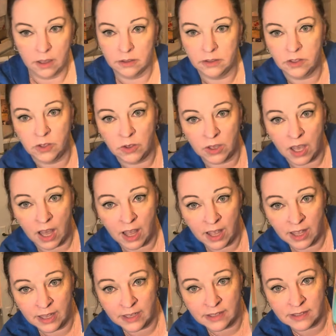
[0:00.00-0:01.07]
You
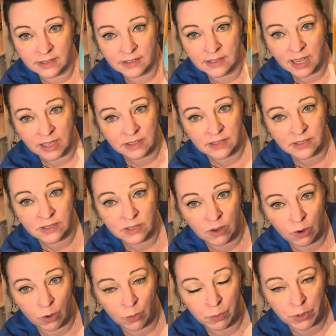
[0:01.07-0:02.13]
guys, that's
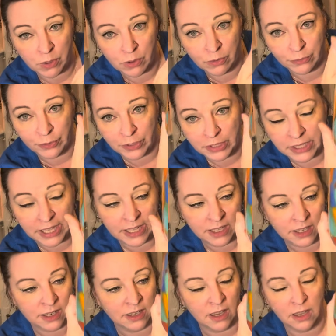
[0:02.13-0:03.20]
so beautiful, lit
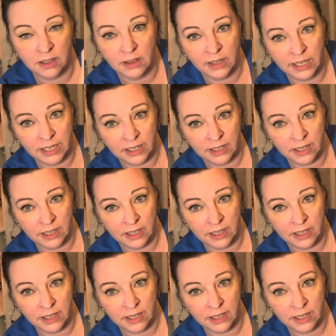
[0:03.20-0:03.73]
and unlit.